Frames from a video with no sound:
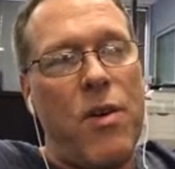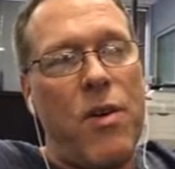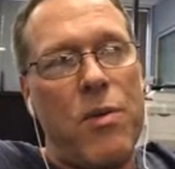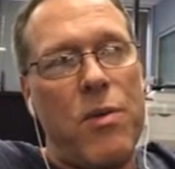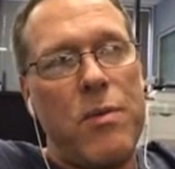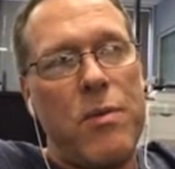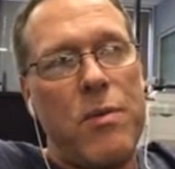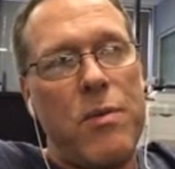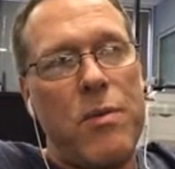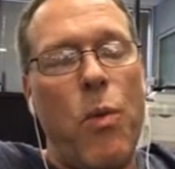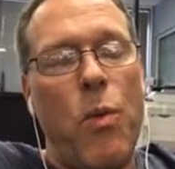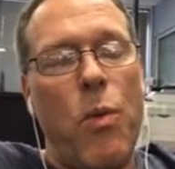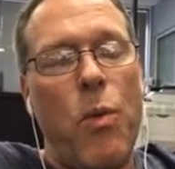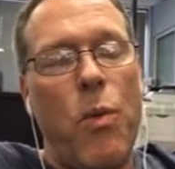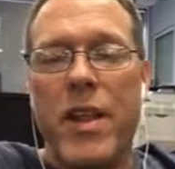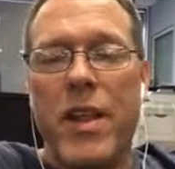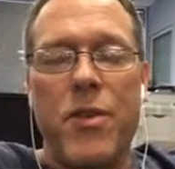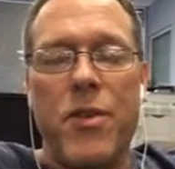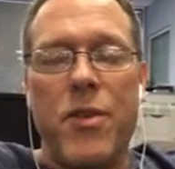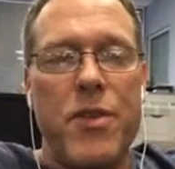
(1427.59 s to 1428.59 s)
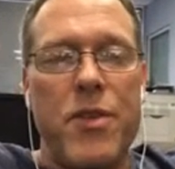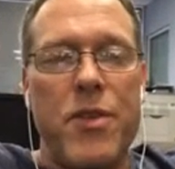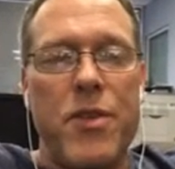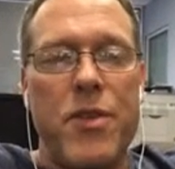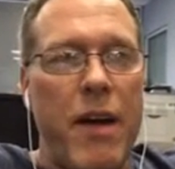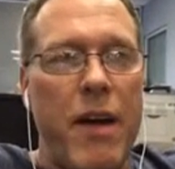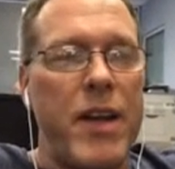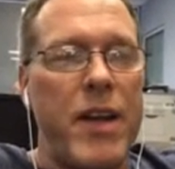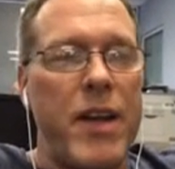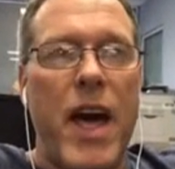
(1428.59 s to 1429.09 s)
So,
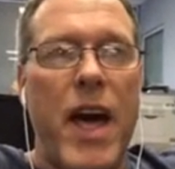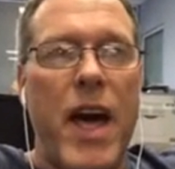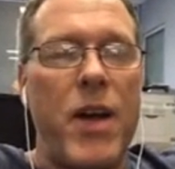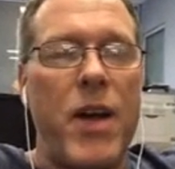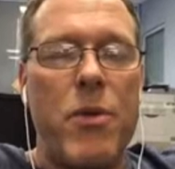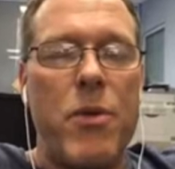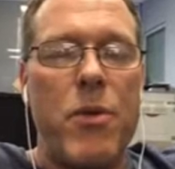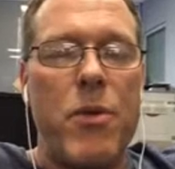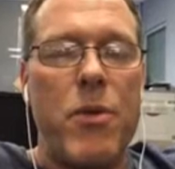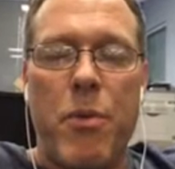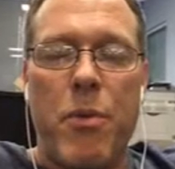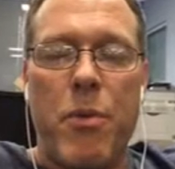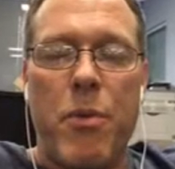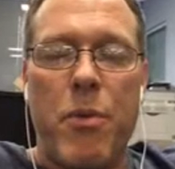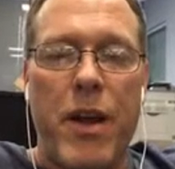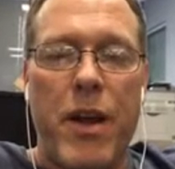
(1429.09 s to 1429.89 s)
one, you definitely got to